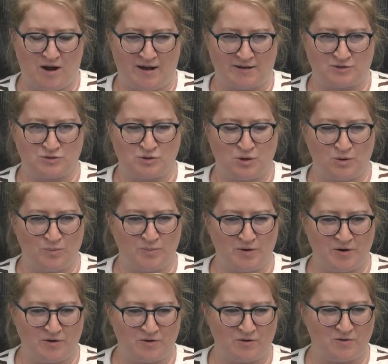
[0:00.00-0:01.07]

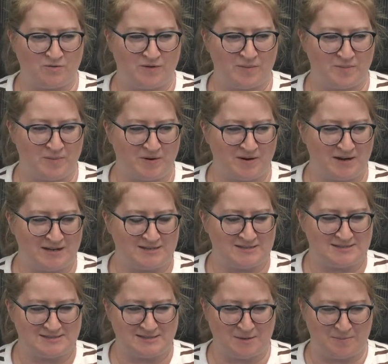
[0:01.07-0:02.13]
October, November, and
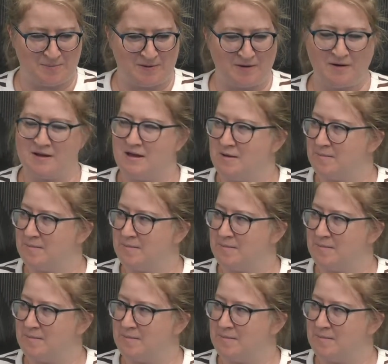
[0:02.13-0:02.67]
December,